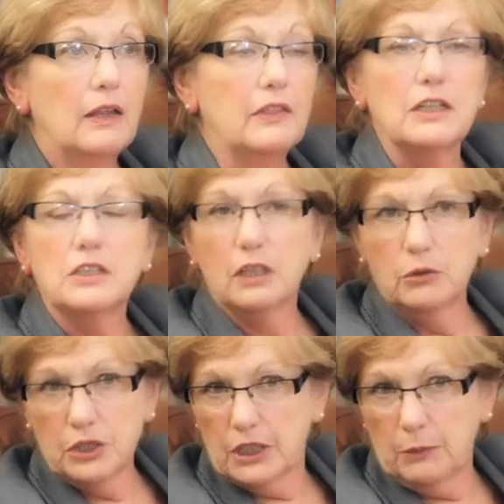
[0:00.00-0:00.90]
They're
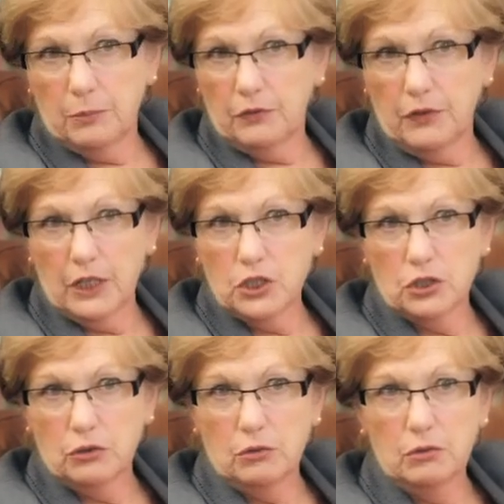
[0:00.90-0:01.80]
totally
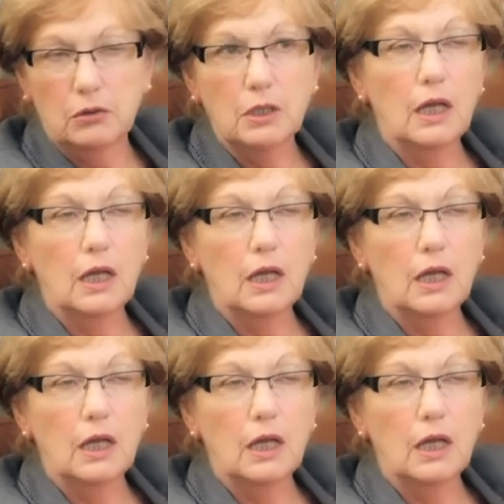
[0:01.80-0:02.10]
professional,